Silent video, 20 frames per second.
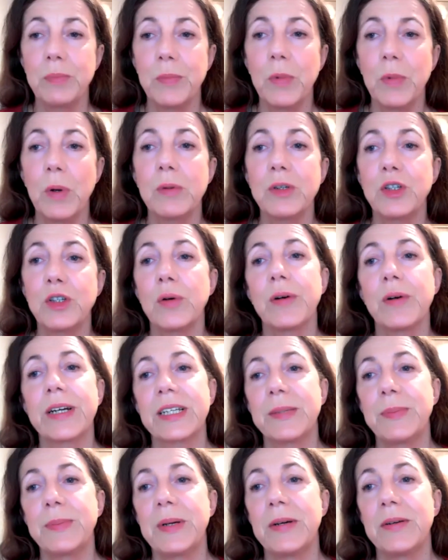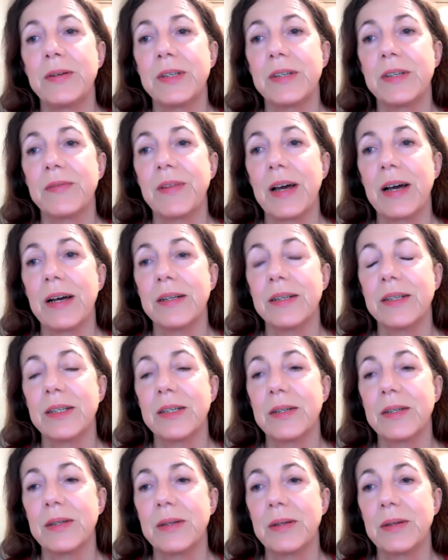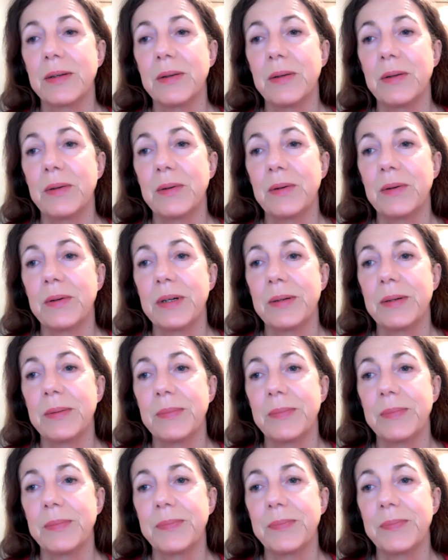What was your experience of that, Laura?